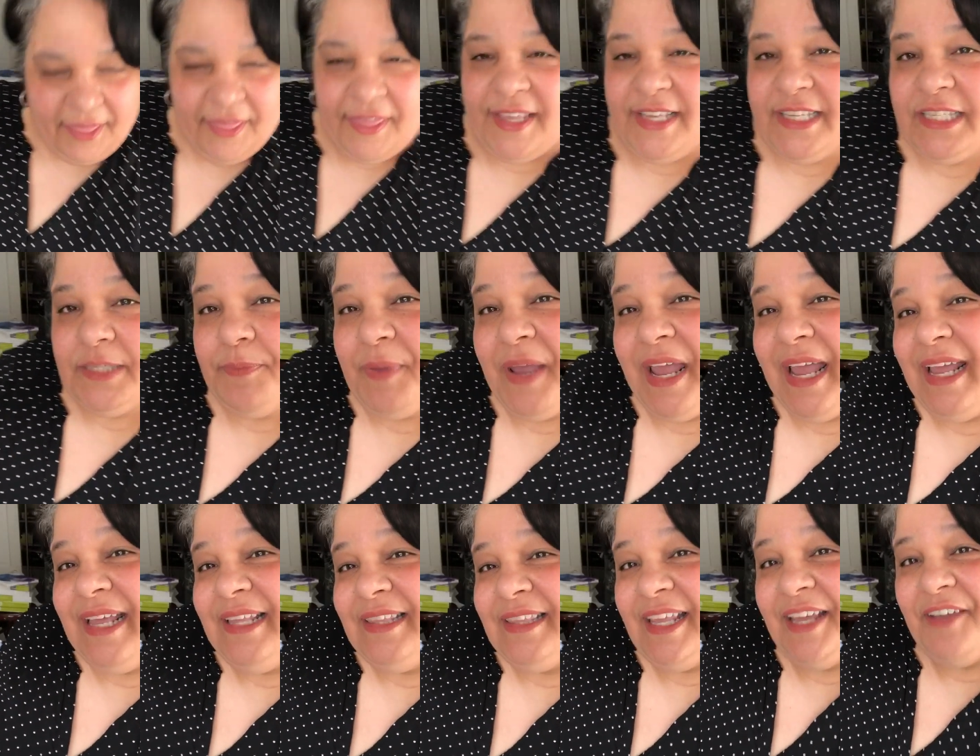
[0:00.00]
This
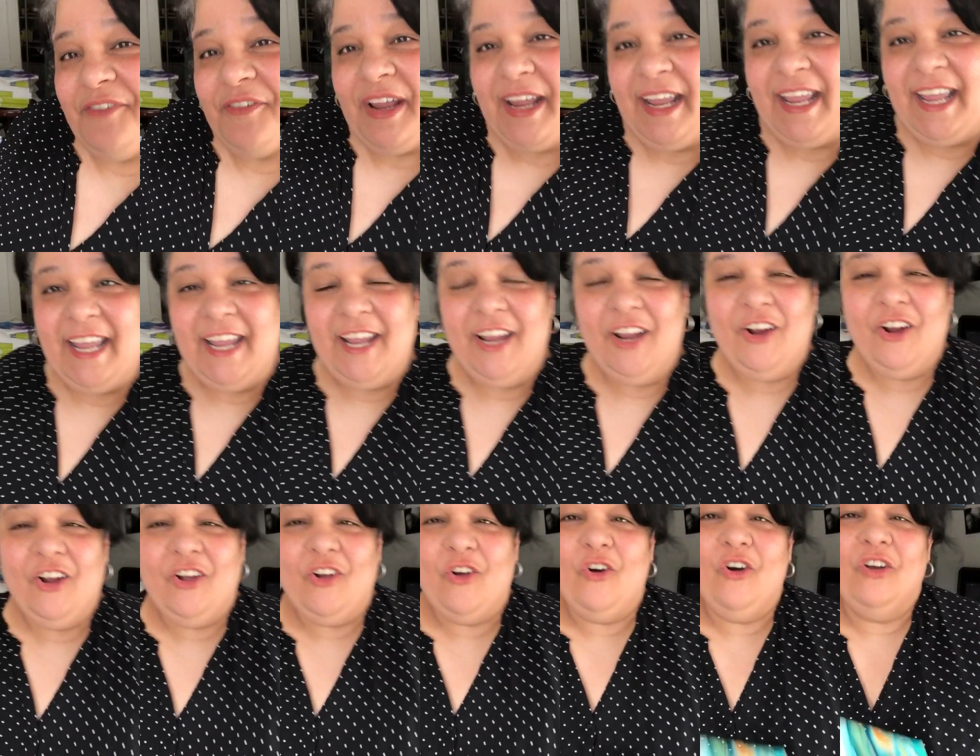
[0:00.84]
painting right
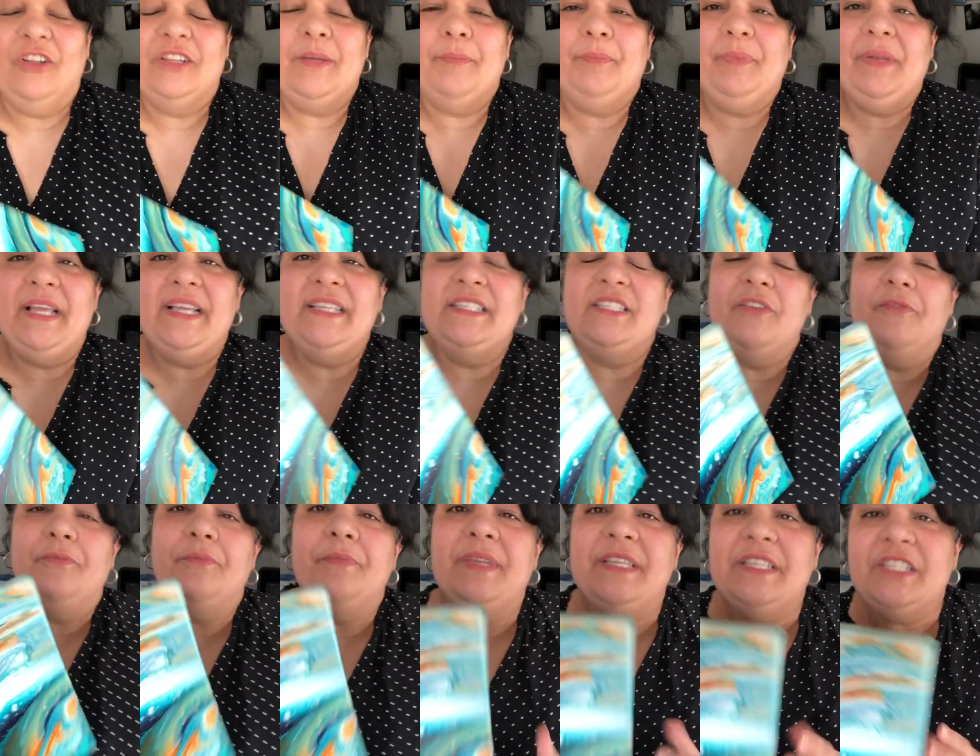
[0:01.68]
here called A Place
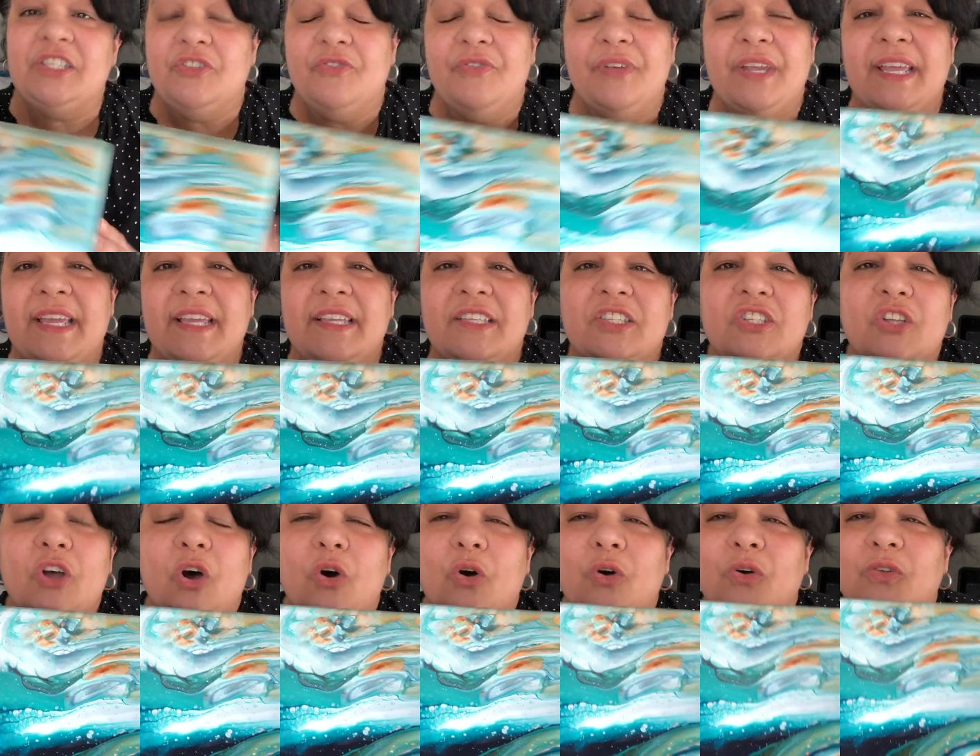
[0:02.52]
of Mystery
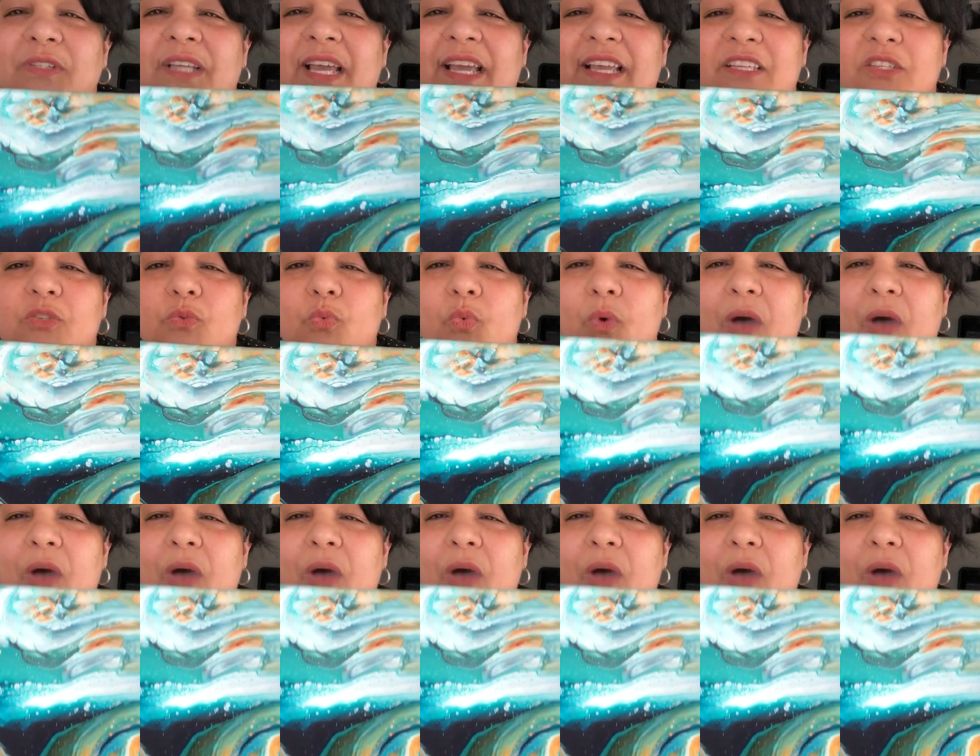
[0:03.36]
sold as